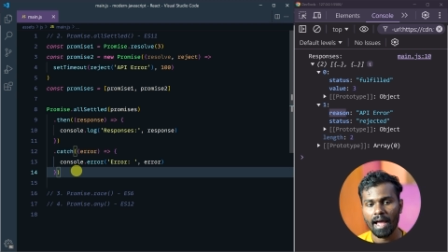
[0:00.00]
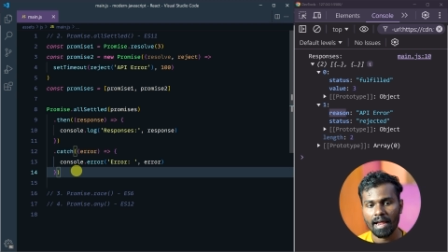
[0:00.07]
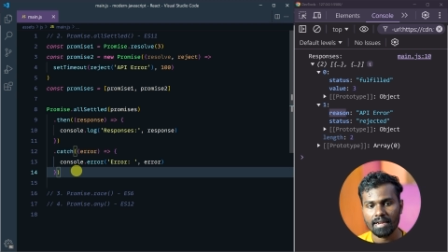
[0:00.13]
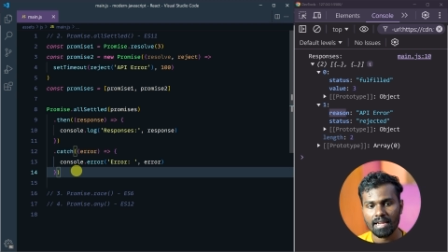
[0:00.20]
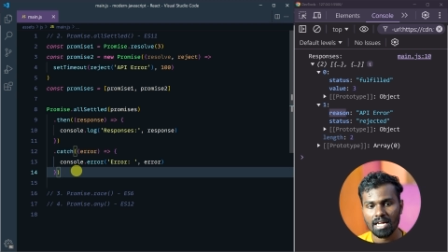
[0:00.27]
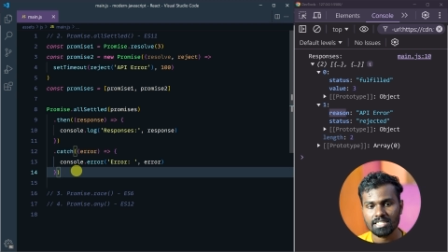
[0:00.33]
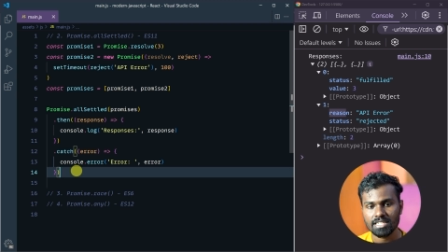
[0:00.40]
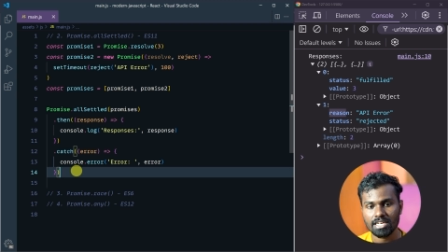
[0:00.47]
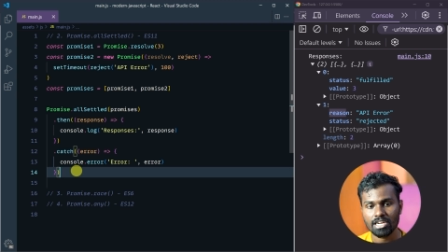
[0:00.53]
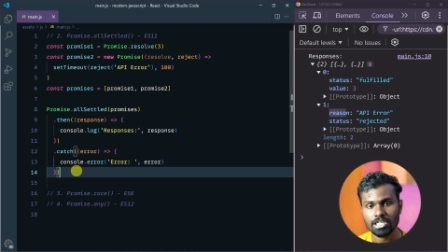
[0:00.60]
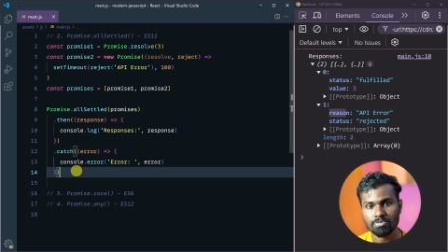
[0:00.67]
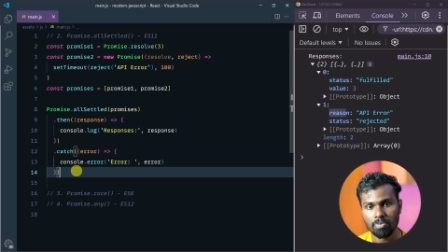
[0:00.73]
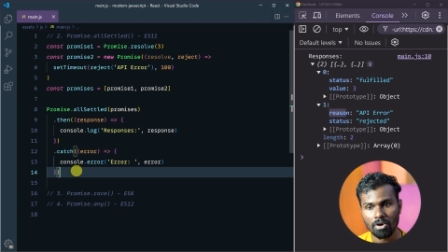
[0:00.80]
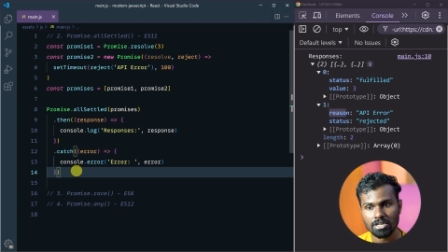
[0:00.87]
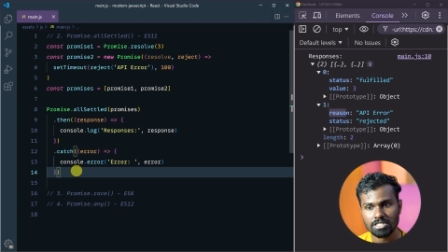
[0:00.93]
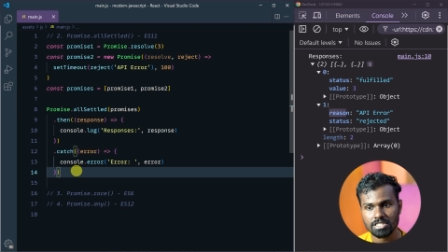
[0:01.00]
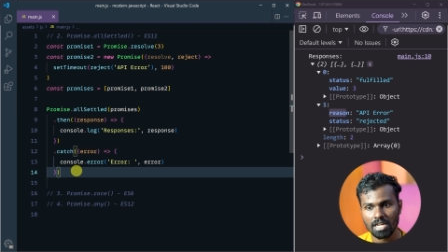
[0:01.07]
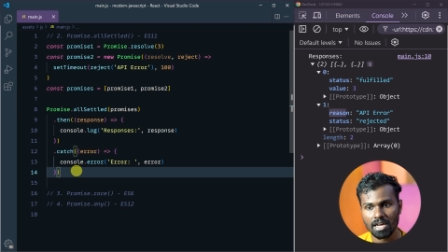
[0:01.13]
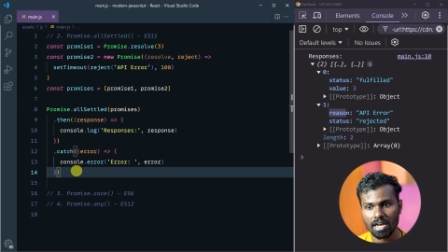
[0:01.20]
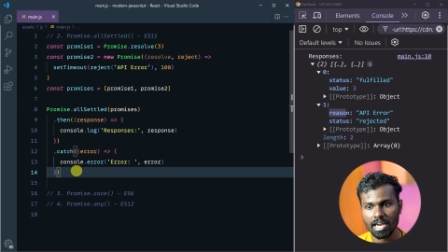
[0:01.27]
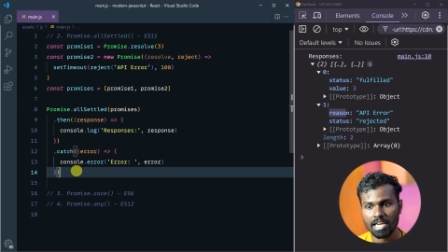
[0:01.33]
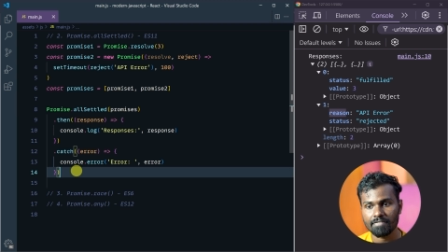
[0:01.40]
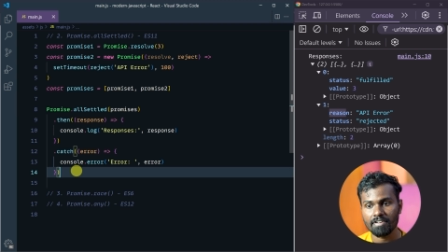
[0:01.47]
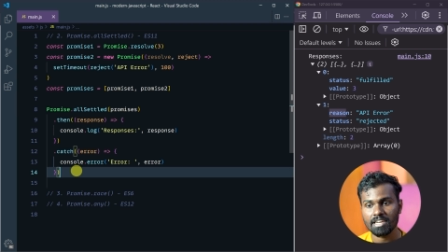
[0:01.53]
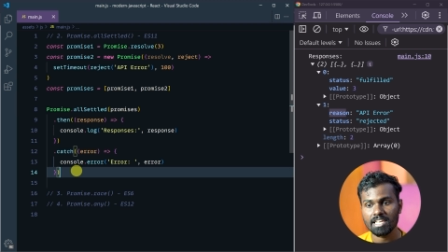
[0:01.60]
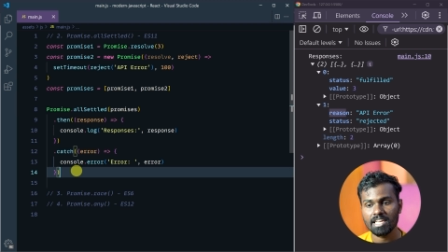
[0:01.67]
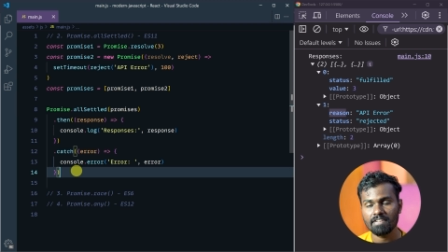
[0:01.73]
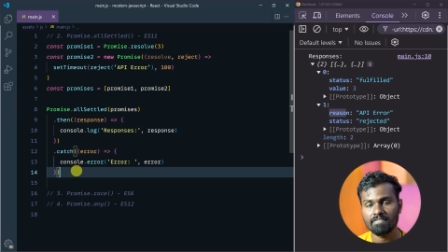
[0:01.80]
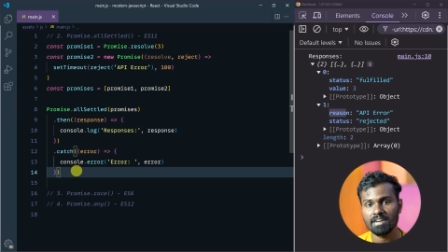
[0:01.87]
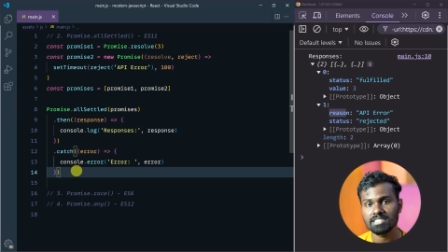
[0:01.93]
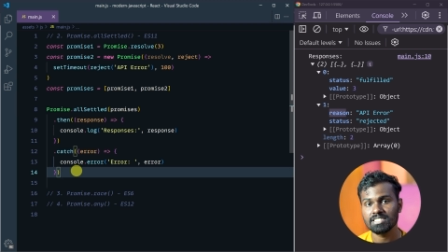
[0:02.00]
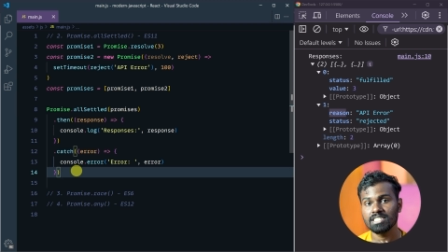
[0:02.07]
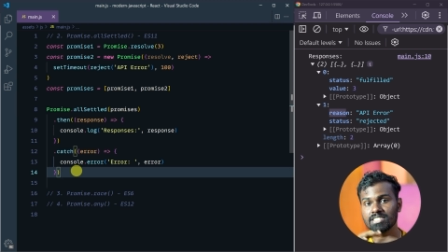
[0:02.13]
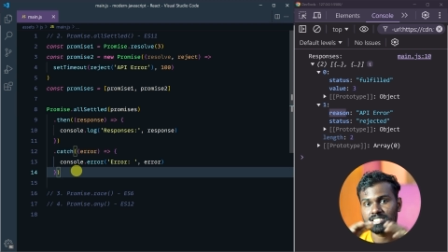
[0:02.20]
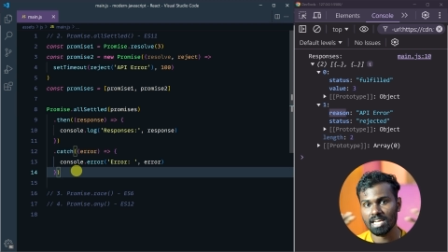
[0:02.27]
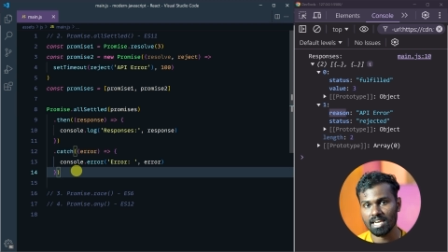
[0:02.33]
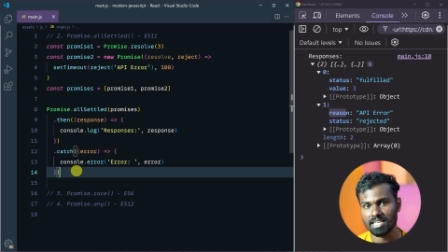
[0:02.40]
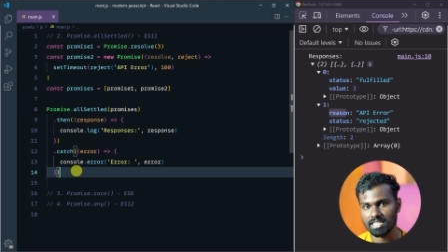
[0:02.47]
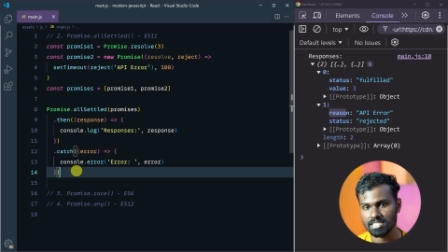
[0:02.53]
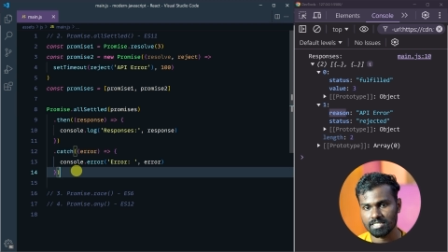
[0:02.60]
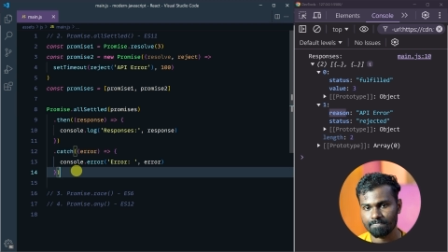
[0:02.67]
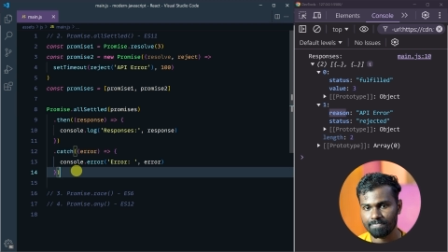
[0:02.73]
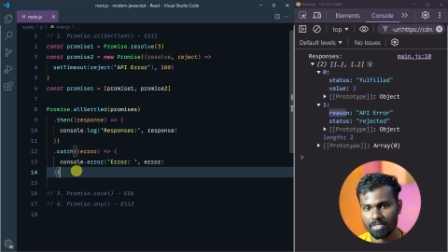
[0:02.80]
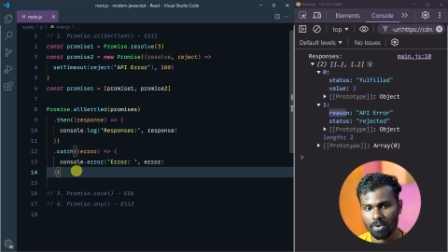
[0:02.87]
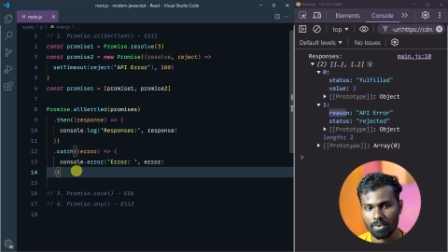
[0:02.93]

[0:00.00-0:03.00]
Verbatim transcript: and as a response it will give us the status.